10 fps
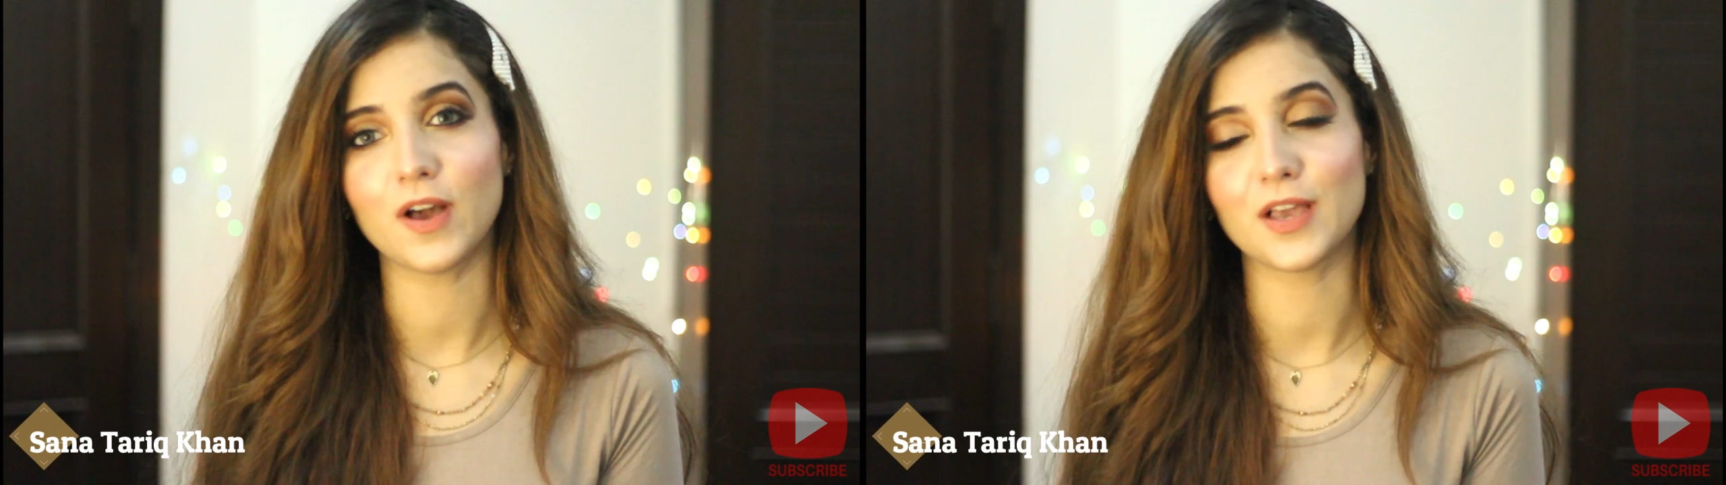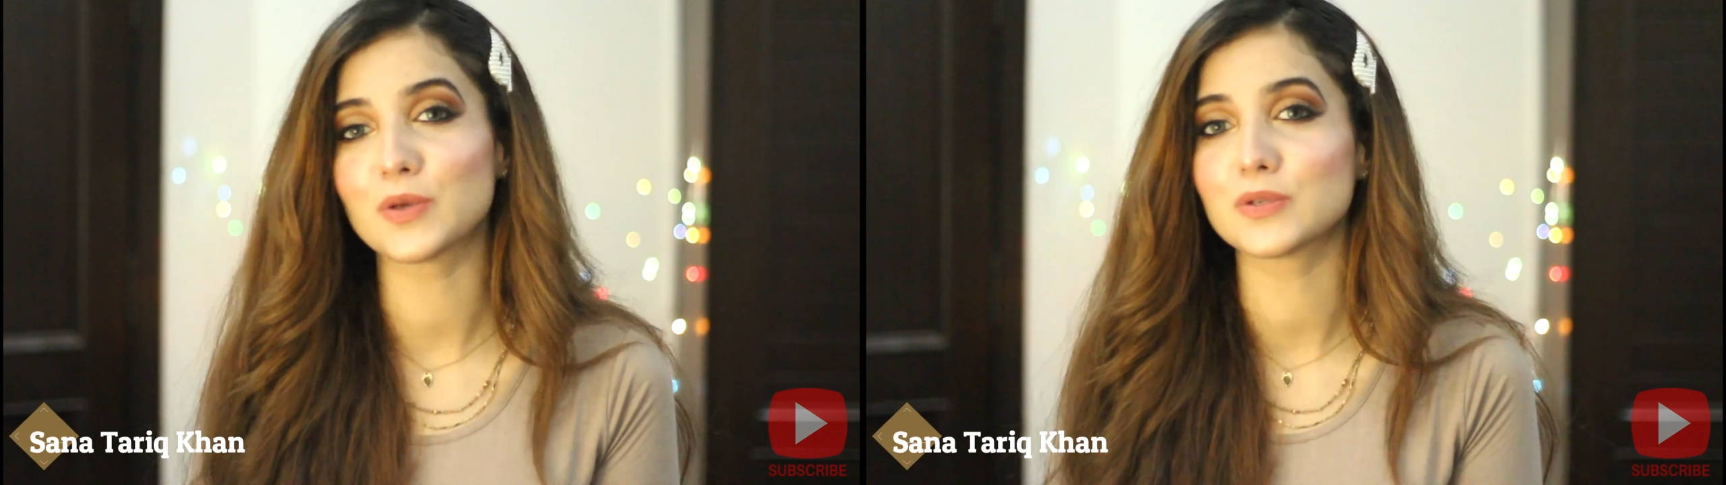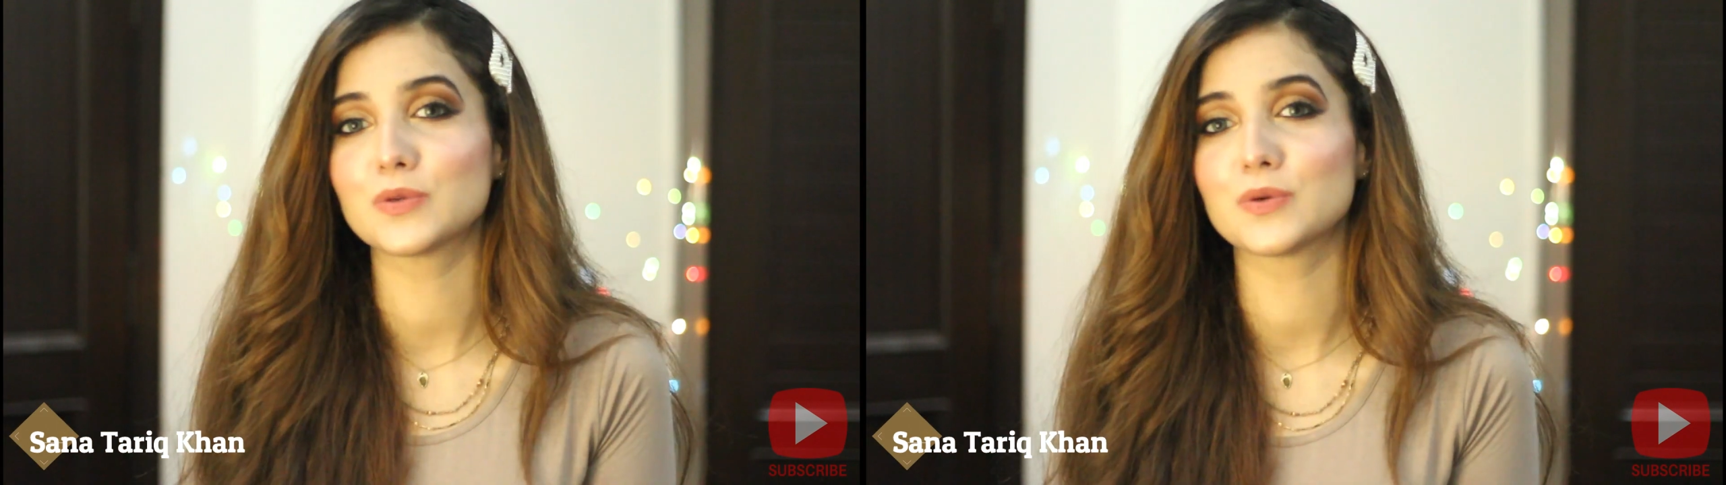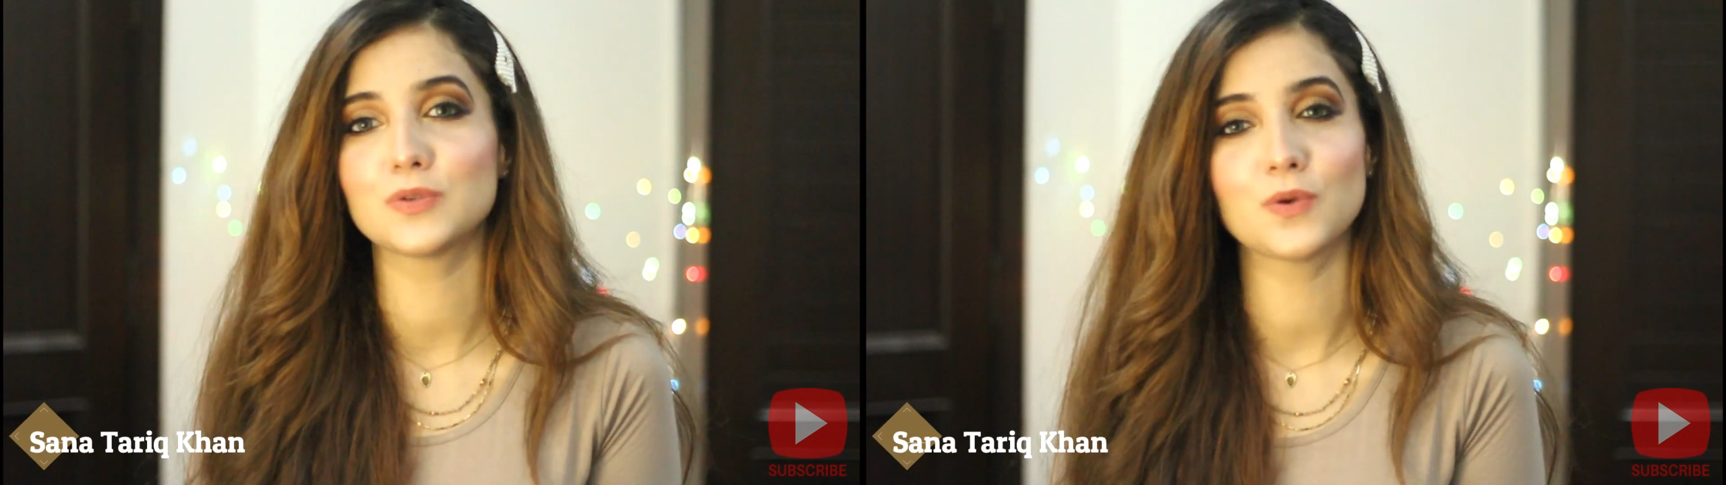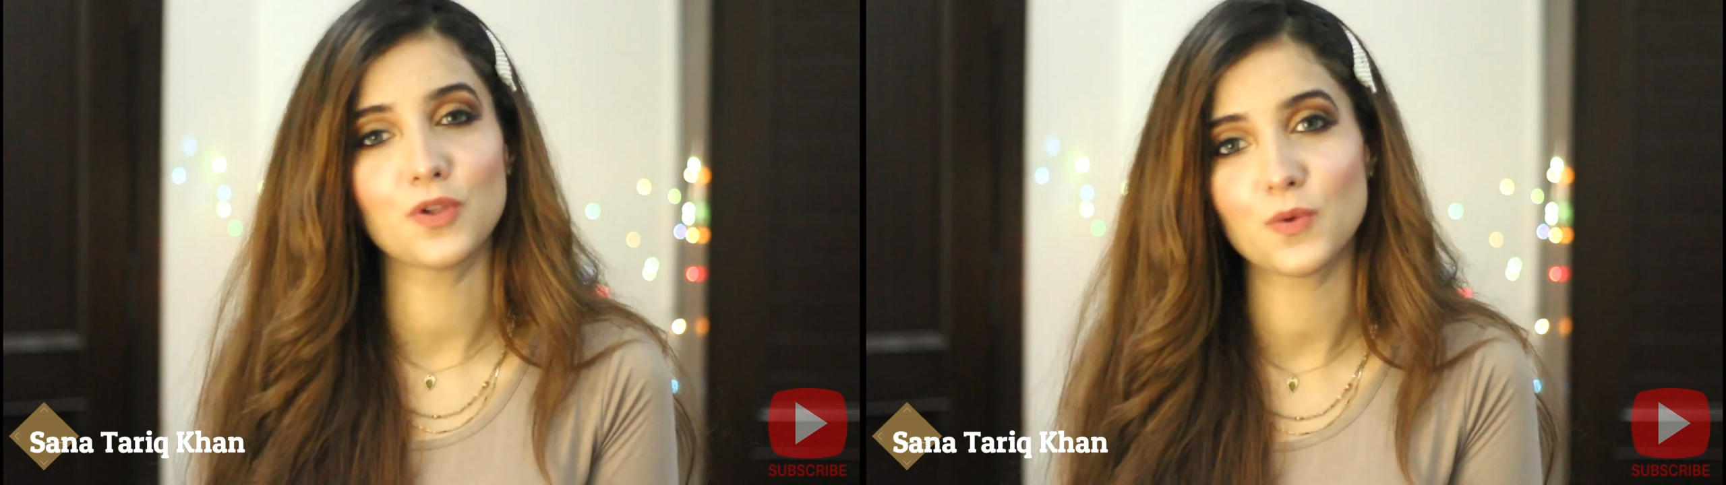I could go
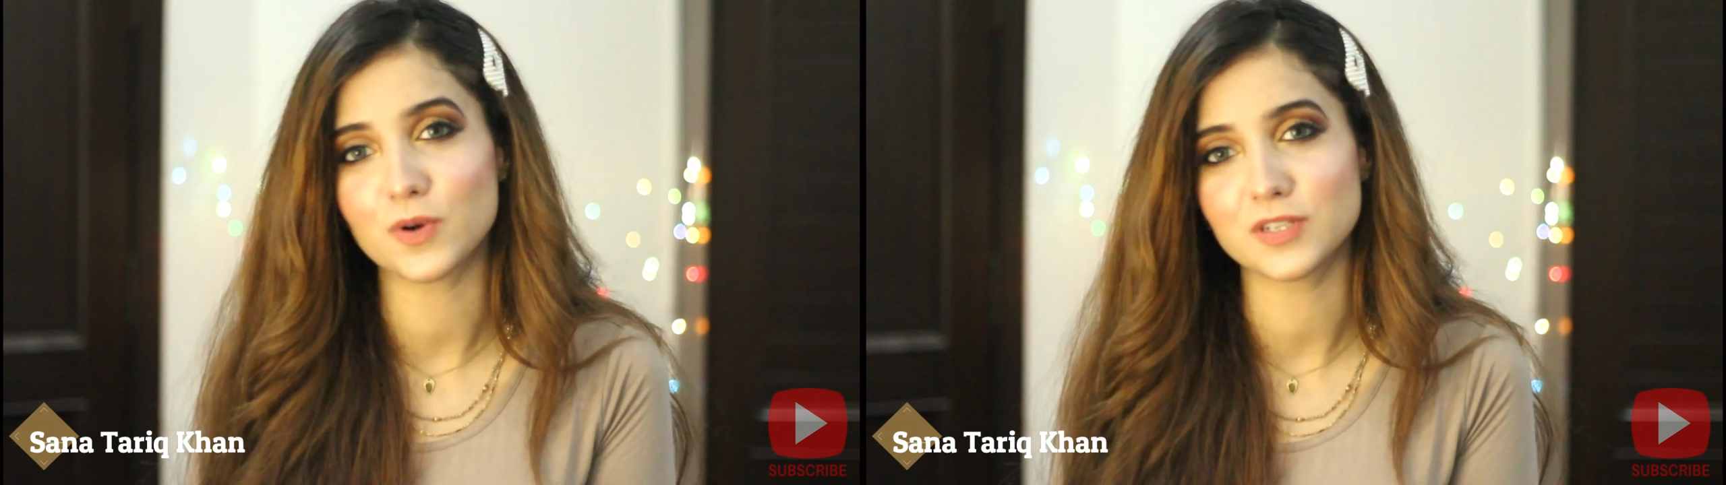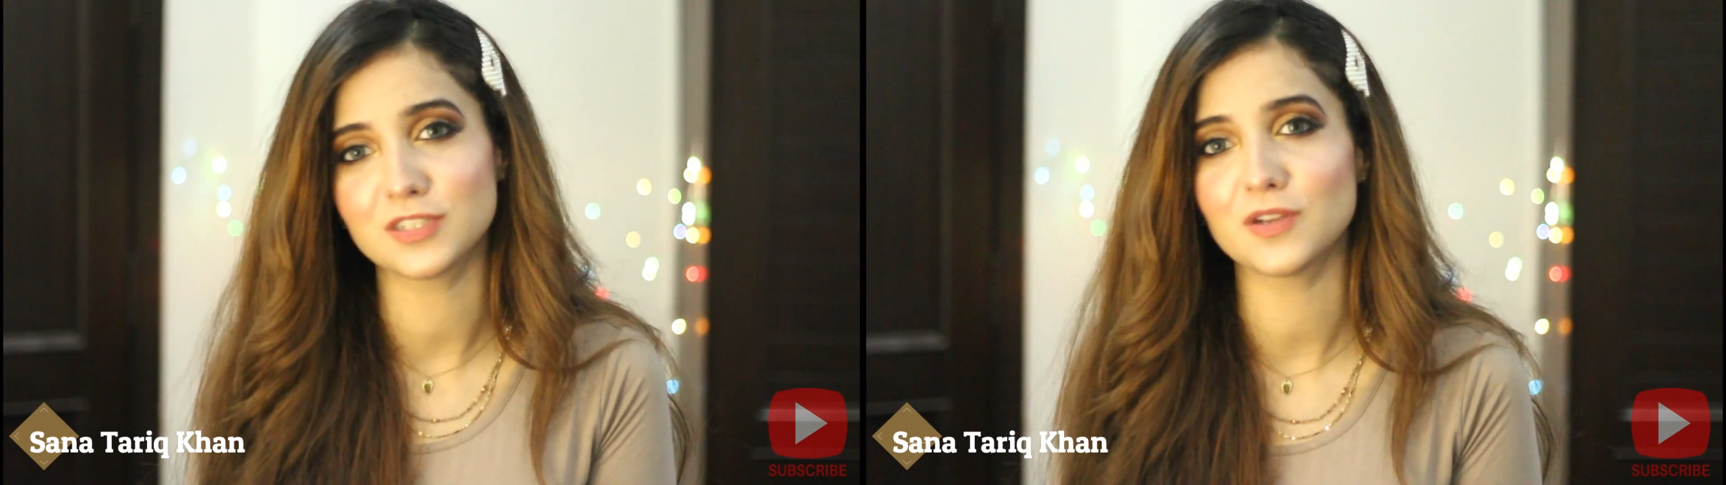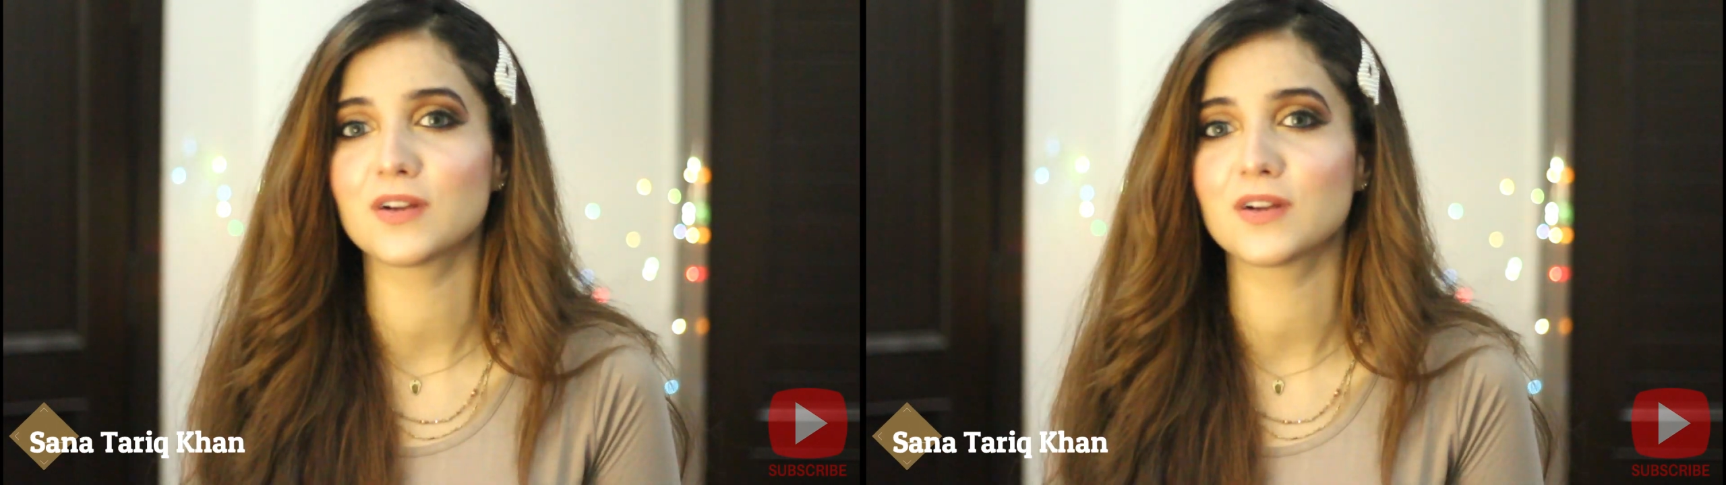to university or